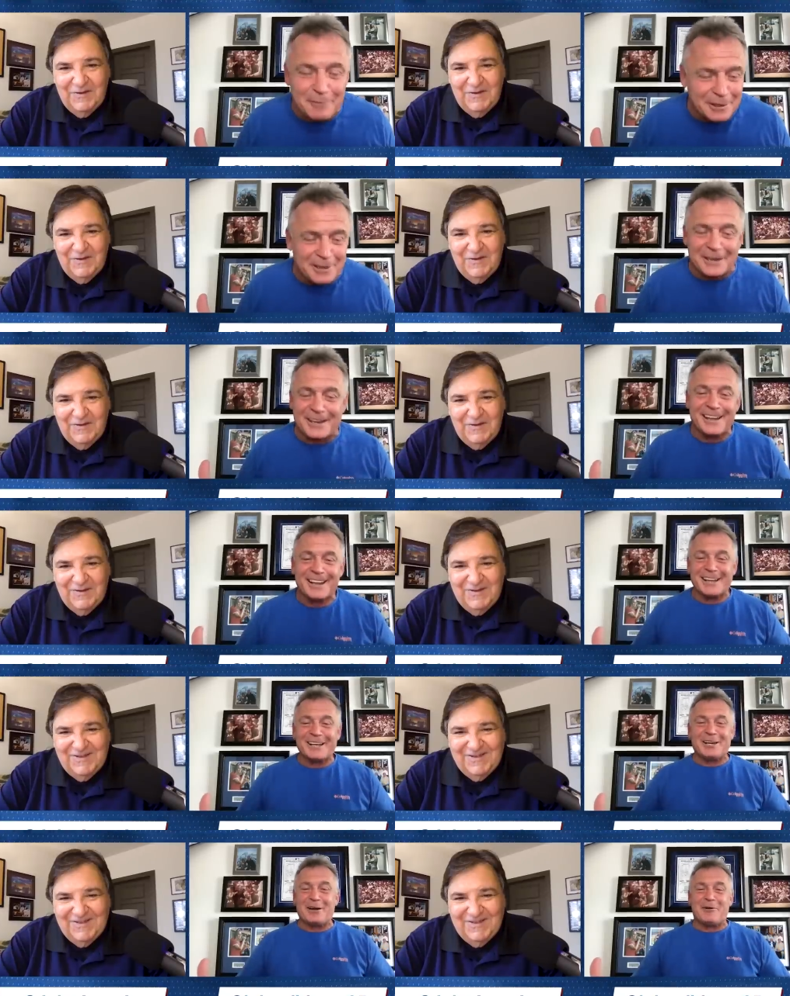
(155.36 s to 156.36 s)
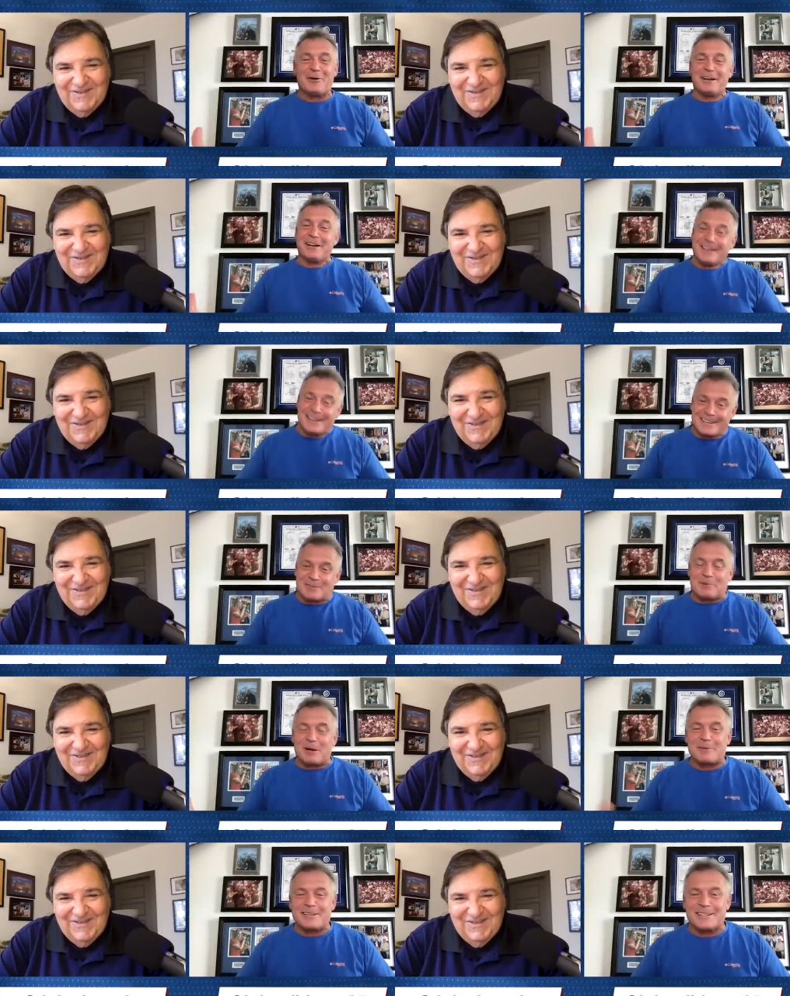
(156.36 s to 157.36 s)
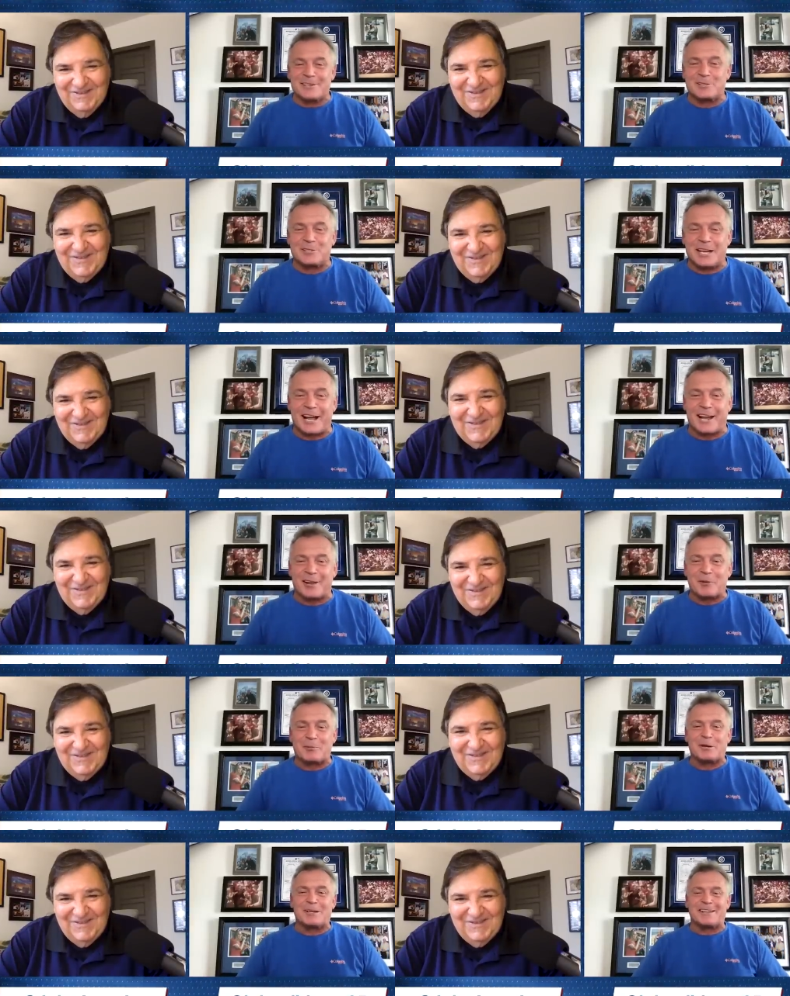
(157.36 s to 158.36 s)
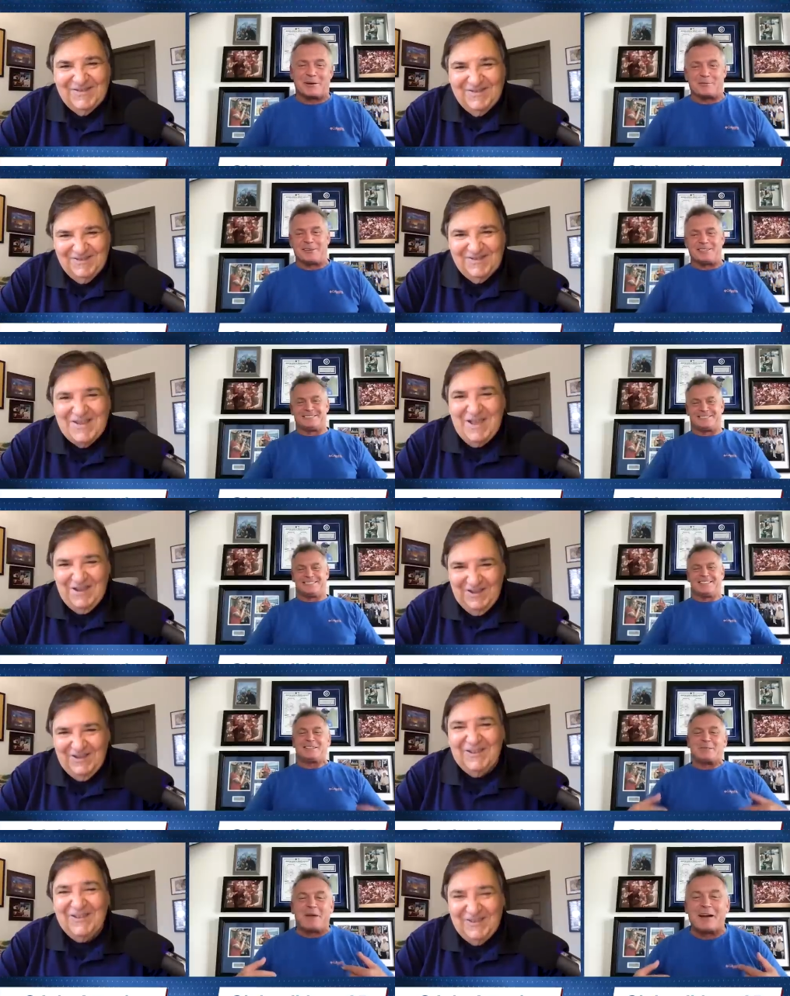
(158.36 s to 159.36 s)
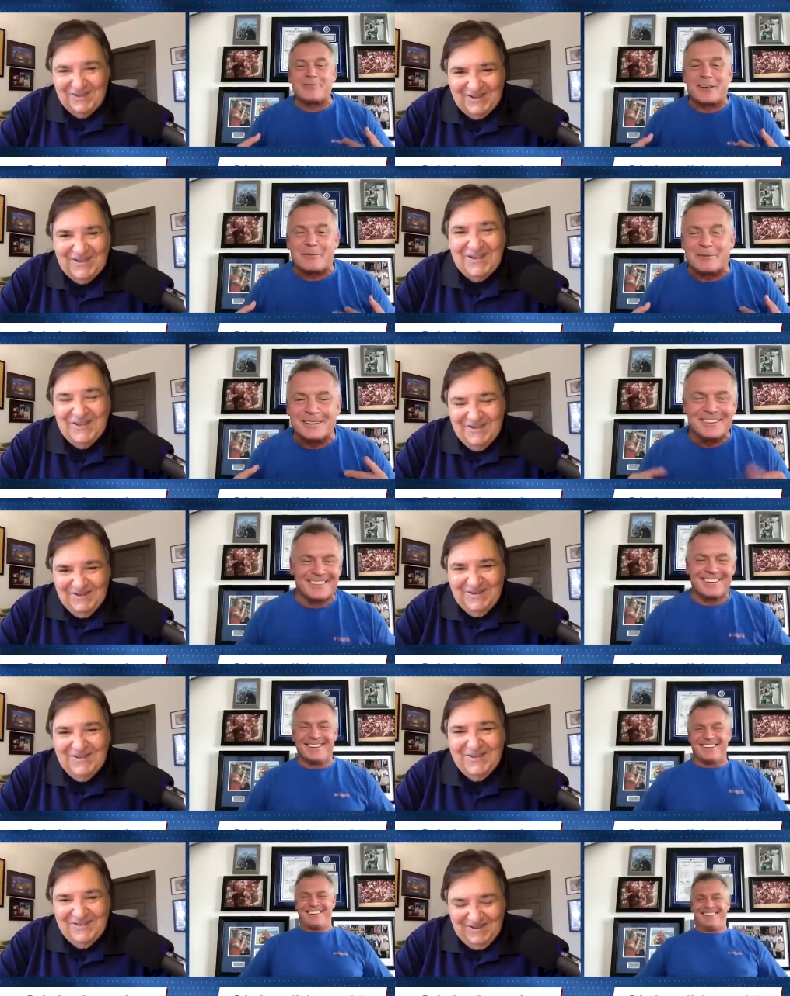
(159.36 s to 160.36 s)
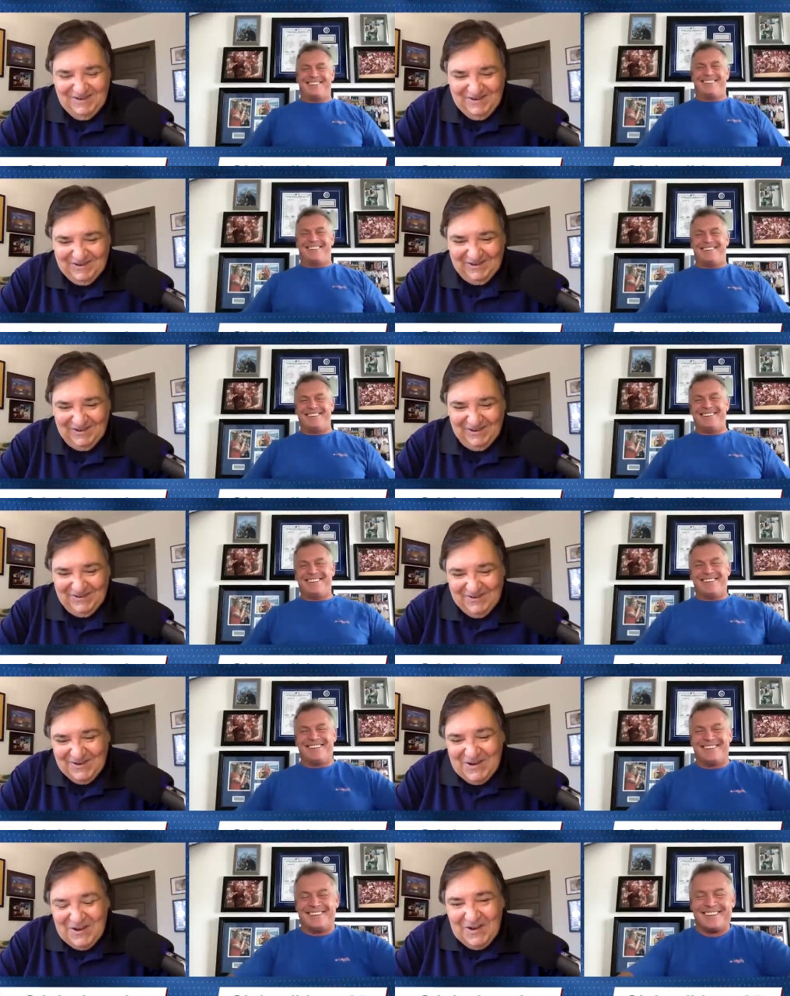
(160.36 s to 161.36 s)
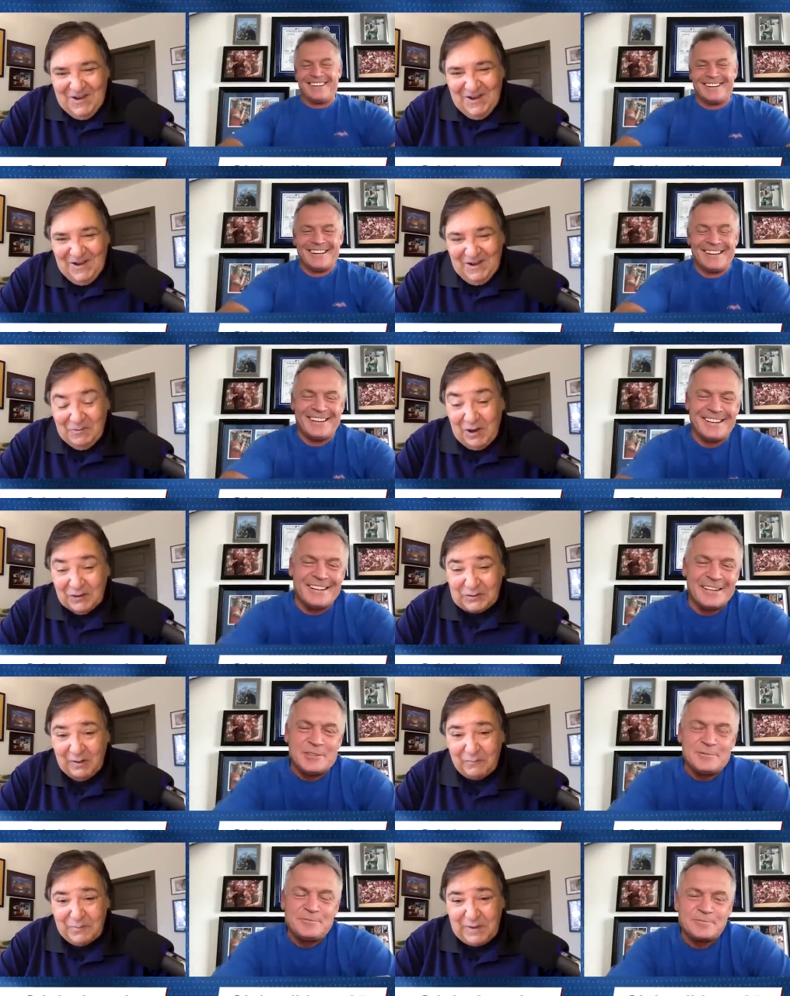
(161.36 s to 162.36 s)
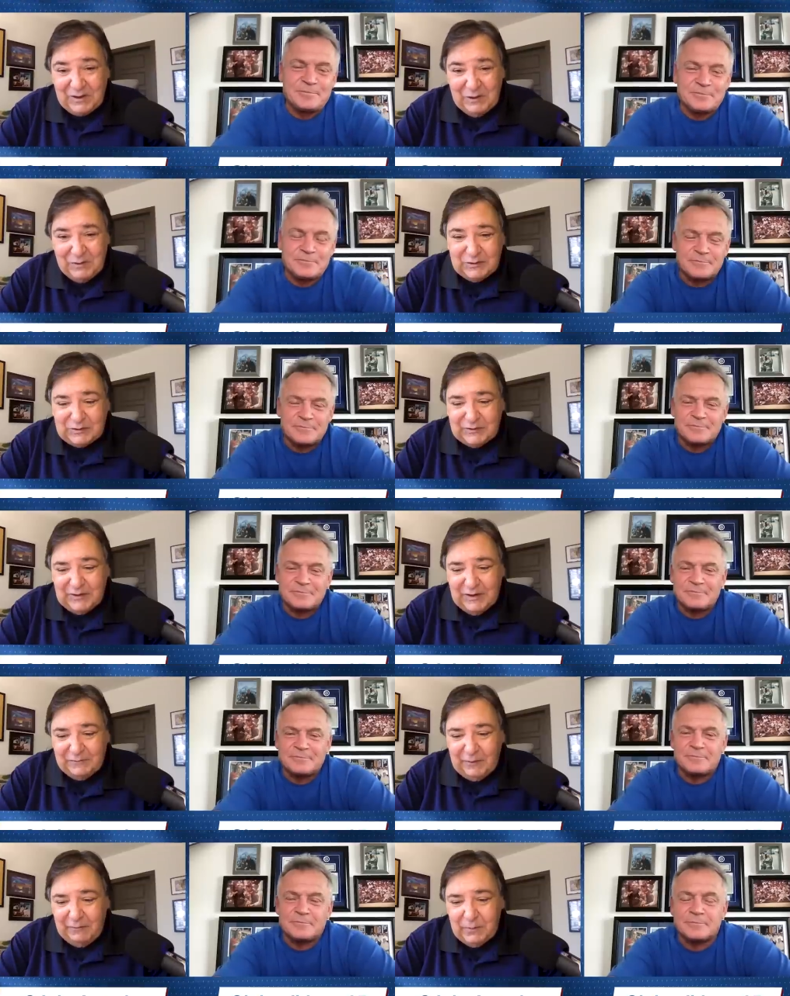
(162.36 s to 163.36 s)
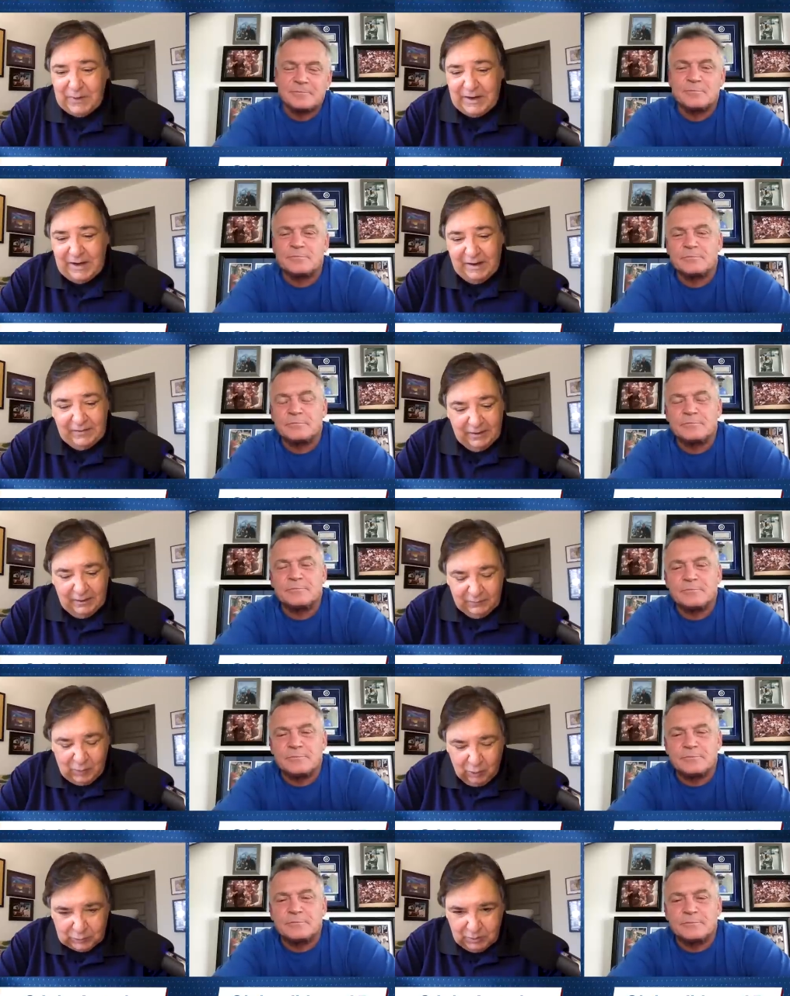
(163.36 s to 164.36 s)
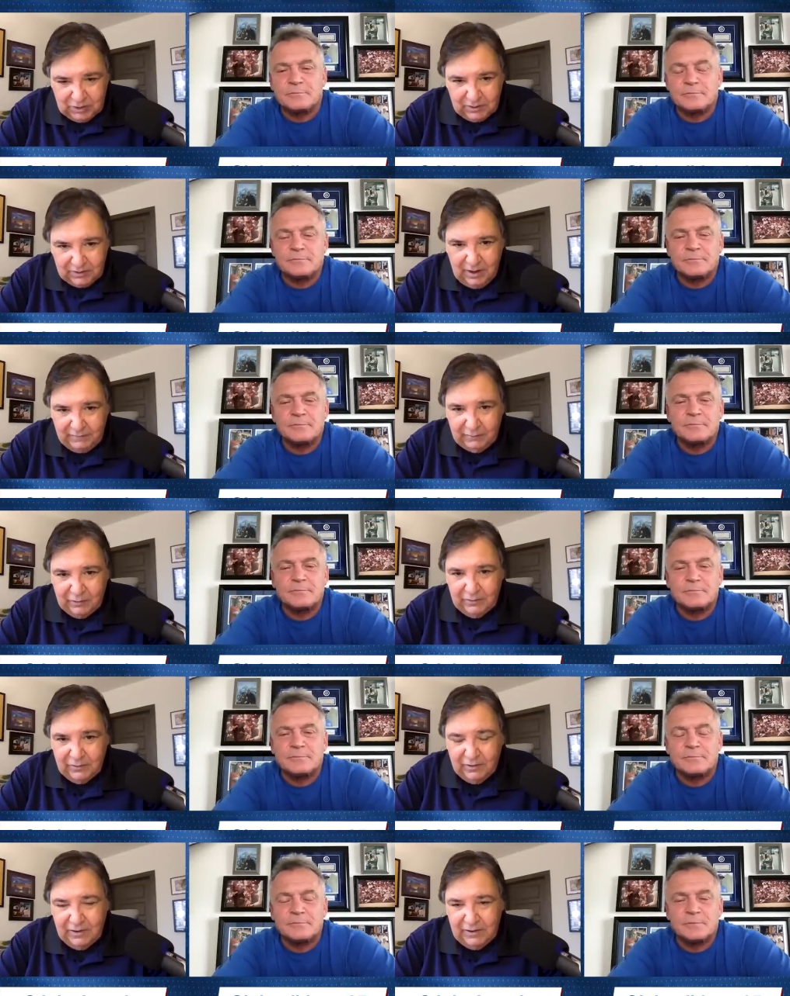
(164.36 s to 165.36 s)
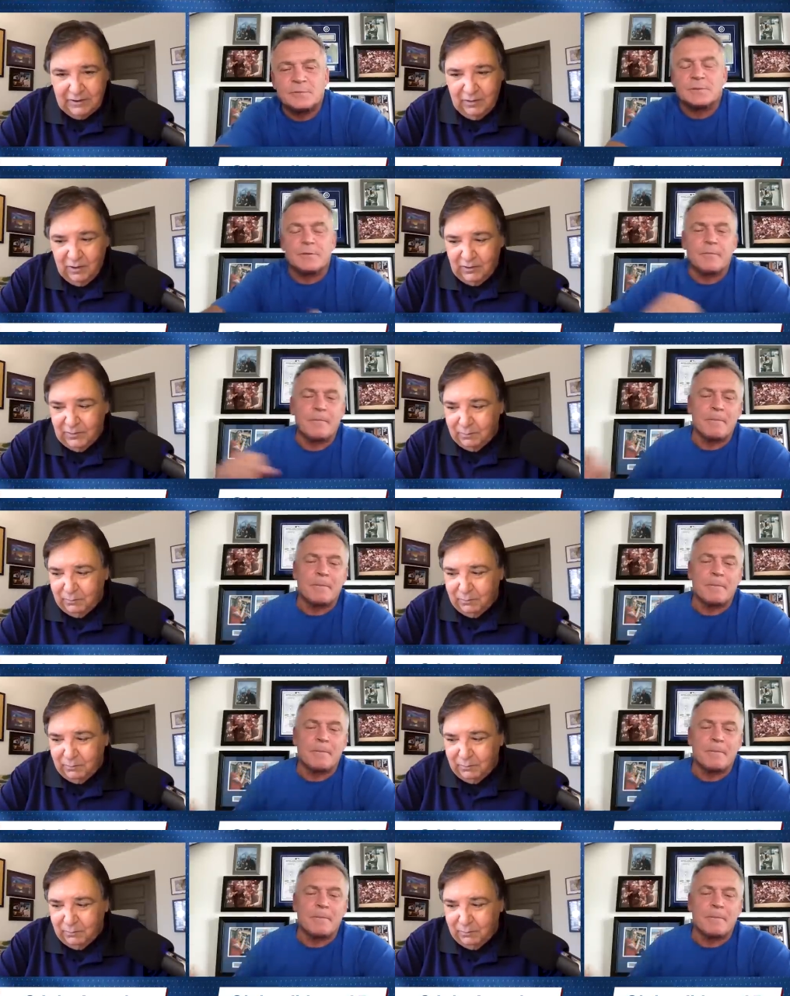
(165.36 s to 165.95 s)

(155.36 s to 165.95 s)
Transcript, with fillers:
Speaker 1: everything, you know what? It's probably a little shallow. Put it that way. At least in my family.
Speaker 2: There you go. Uh, we also have big news uh, for everybody. Uh, uh of course, we're going to cover uh, all the